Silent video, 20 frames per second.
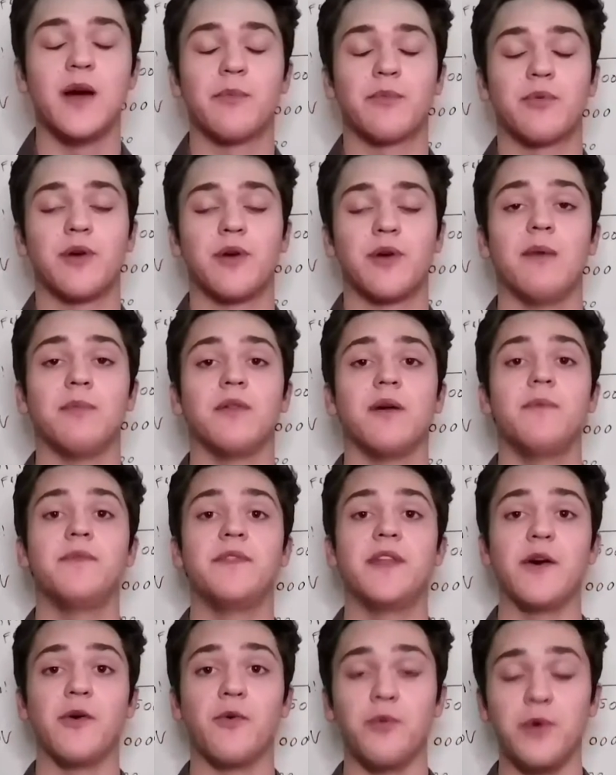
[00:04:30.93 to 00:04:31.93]
problem
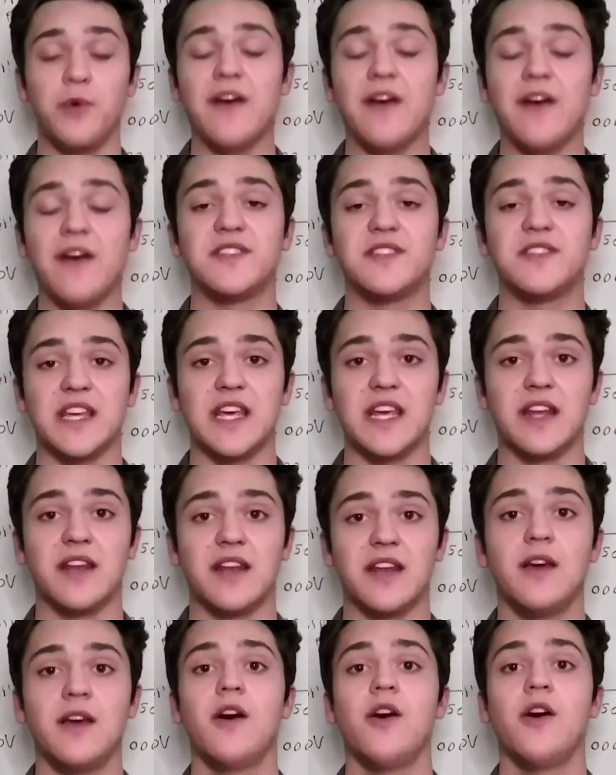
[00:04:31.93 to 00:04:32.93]
that we have seen
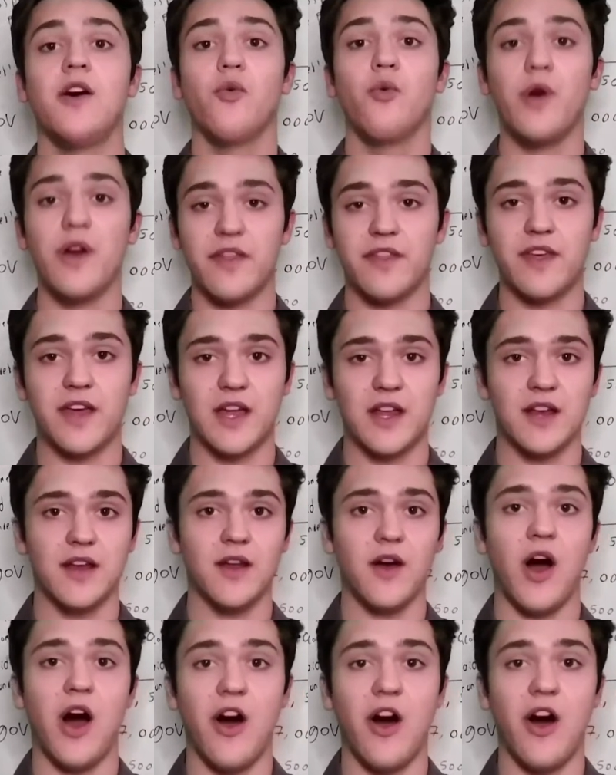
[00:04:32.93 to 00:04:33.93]
within
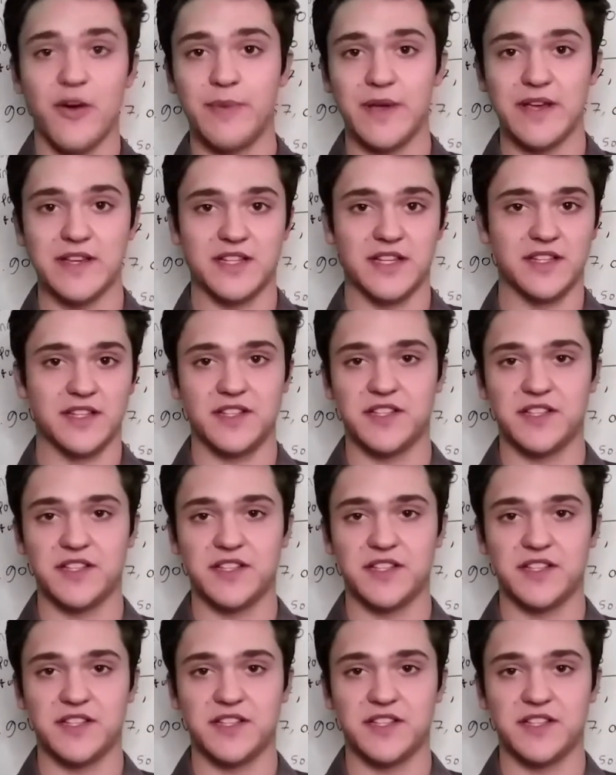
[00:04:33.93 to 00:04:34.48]
our business.